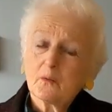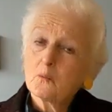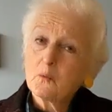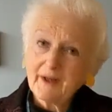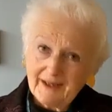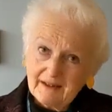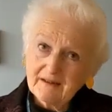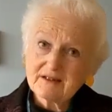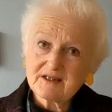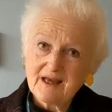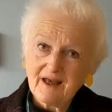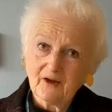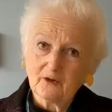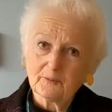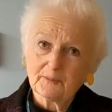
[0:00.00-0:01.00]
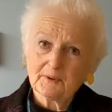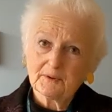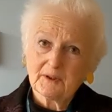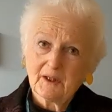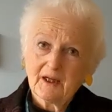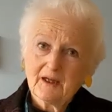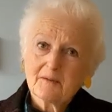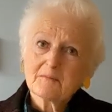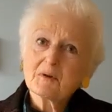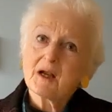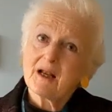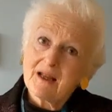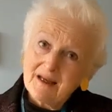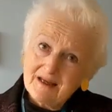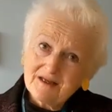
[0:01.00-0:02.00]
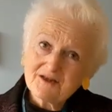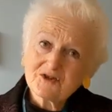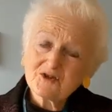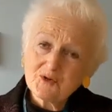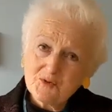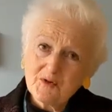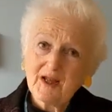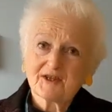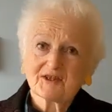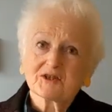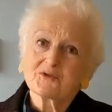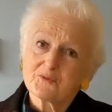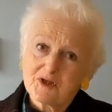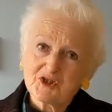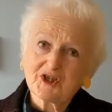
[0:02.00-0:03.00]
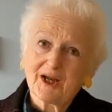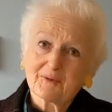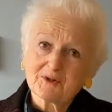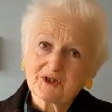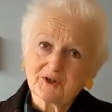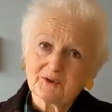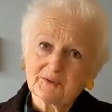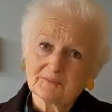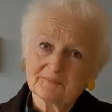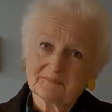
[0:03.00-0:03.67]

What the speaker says: We're here to help. Please do let us reach out to you.